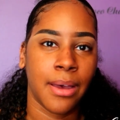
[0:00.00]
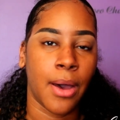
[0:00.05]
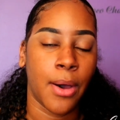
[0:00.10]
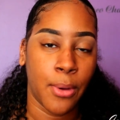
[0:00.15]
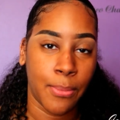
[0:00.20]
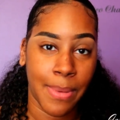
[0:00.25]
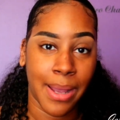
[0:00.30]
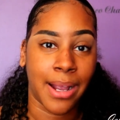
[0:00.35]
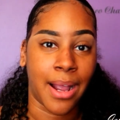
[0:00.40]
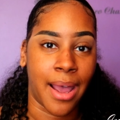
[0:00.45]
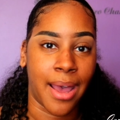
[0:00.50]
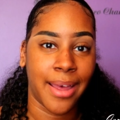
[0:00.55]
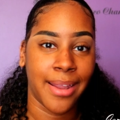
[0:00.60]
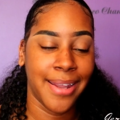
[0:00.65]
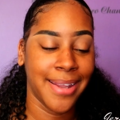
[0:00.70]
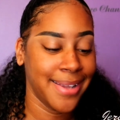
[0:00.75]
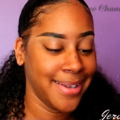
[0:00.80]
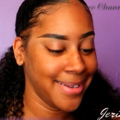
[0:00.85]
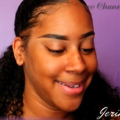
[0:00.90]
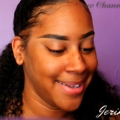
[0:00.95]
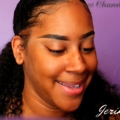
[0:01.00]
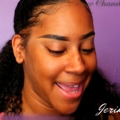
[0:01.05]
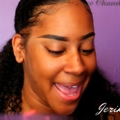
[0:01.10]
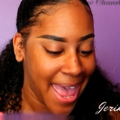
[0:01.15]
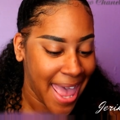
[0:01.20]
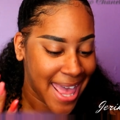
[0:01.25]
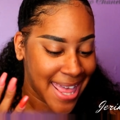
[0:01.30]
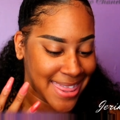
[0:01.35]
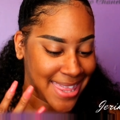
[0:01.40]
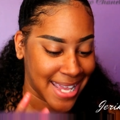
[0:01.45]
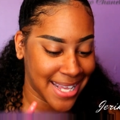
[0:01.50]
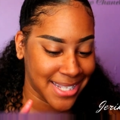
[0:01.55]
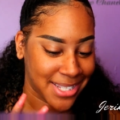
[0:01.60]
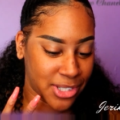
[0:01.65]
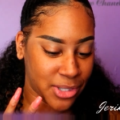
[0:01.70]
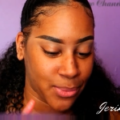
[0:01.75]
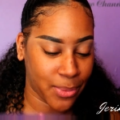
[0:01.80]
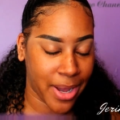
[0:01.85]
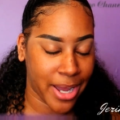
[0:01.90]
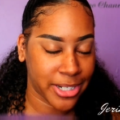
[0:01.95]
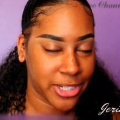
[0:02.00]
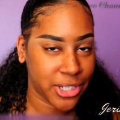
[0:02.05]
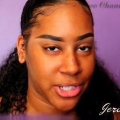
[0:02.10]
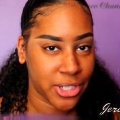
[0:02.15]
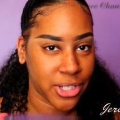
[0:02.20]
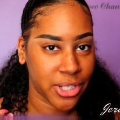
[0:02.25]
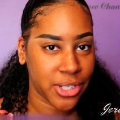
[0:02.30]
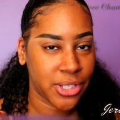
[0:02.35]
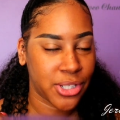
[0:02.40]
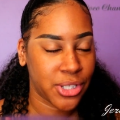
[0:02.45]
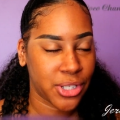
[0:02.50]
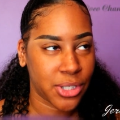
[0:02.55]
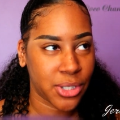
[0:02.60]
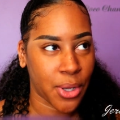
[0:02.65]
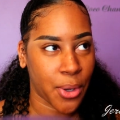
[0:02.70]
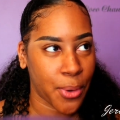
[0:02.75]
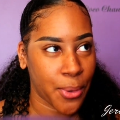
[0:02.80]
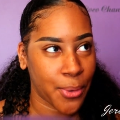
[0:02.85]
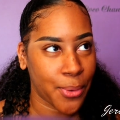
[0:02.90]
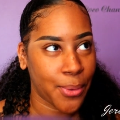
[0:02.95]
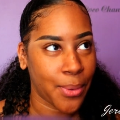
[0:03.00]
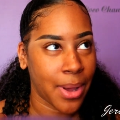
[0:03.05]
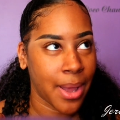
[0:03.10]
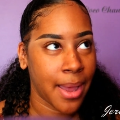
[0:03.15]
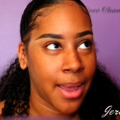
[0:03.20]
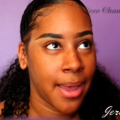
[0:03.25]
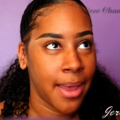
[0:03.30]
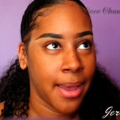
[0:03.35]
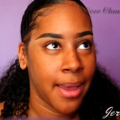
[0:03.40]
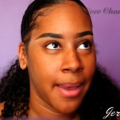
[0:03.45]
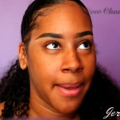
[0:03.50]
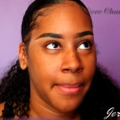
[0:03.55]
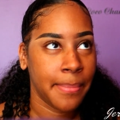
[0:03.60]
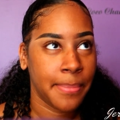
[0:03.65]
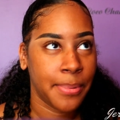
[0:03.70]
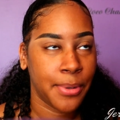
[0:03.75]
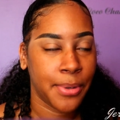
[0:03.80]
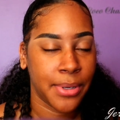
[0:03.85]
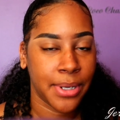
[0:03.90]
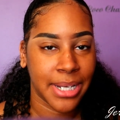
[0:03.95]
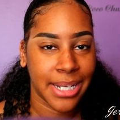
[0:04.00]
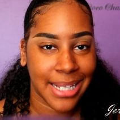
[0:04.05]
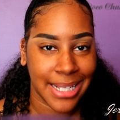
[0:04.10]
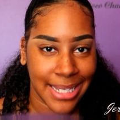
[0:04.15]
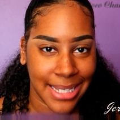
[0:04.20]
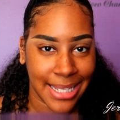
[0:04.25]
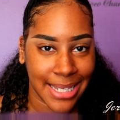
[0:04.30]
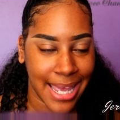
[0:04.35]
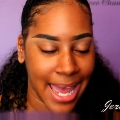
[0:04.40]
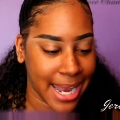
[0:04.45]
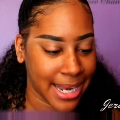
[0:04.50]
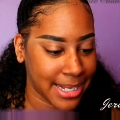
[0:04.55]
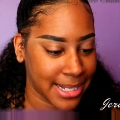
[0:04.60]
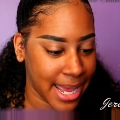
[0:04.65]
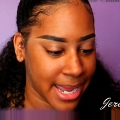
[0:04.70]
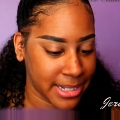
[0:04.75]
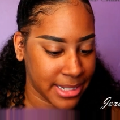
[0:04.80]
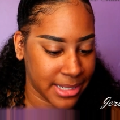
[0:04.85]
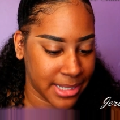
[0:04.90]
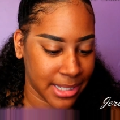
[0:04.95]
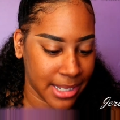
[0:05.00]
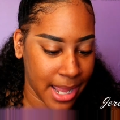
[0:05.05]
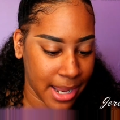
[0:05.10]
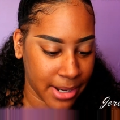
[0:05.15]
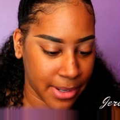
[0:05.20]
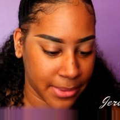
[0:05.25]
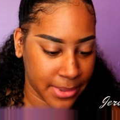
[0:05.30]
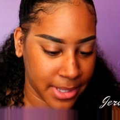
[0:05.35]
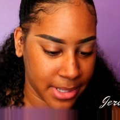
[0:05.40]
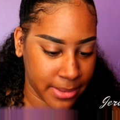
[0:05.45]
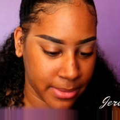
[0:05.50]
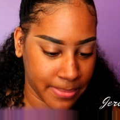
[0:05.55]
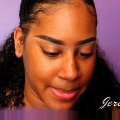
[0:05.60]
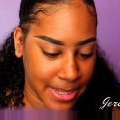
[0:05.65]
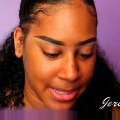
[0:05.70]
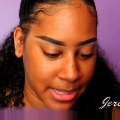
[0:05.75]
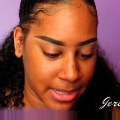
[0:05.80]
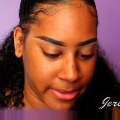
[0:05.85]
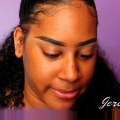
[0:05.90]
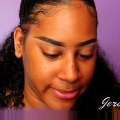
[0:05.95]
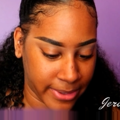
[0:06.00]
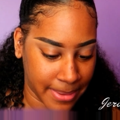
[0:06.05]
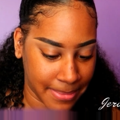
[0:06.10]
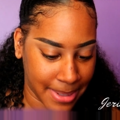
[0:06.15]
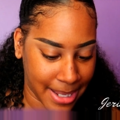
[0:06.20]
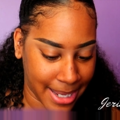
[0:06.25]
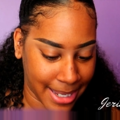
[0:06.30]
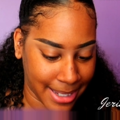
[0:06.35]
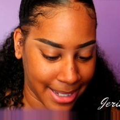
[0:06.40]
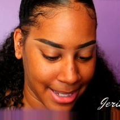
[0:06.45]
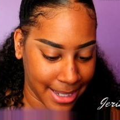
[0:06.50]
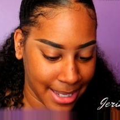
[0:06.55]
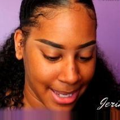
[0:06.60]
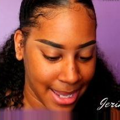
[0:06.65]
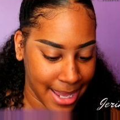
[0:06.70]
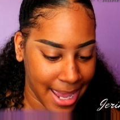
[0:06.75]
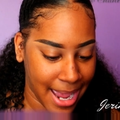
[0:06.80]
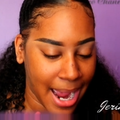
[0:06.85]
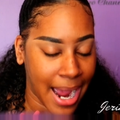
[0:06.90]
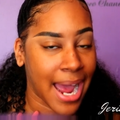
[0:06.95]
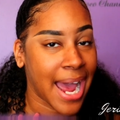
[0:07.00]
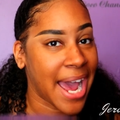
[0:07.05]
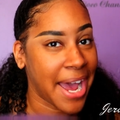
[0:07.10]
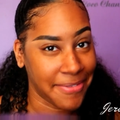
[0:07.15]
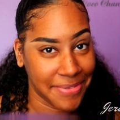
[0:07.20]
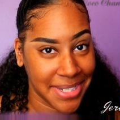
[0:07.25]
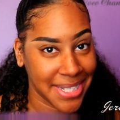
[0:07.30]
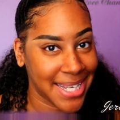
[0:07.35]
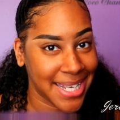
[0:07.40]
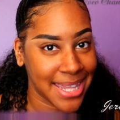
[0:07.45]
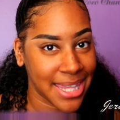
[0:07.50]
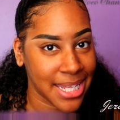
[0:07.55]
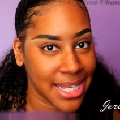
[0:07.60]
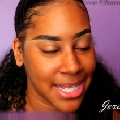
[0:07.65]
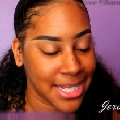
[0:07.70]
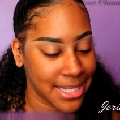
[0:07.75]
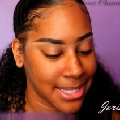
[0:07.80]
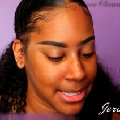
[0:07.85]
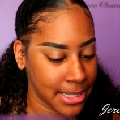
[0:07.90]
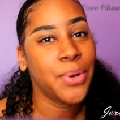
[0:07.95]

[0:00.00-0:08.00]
oh my god. They swatch so pretty. I just did not know what to do with myself. I'm like, I have to get this.